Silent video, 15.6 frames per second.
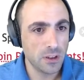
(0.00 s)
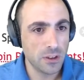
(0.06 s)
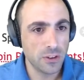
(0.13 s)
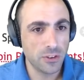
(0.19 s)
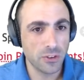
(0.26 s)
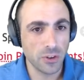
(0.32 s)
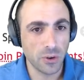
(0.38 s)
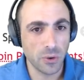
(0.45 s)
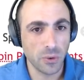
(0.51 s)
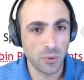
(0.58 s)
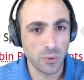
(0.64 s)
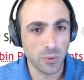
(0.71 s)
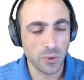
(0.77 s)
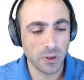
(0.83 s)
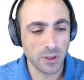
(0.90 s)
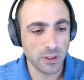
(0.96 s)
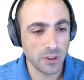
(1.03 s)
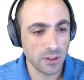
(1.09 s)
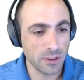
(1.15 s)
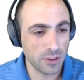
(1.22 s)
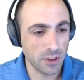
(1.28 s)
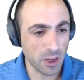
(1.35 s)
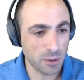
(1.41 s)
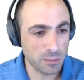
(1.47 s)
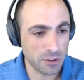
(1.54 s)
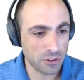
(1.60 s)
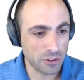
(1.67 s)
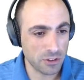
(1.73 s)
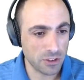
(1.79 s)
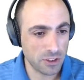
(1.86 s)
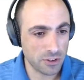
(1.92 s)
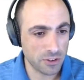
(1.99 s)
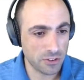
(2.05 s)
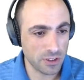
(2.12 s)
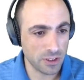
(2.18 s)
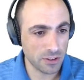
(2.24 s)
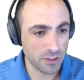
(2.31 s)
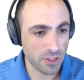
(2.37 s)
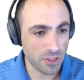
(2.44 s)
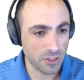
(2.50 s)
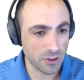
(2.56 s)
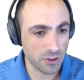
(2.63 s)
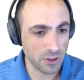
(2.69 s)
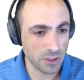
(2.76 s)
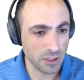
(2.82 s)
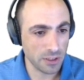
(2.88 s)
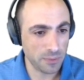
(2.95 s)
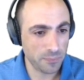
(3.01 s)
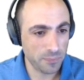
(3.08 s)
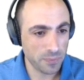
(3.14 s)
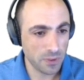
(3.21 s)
So the documentation here said 30.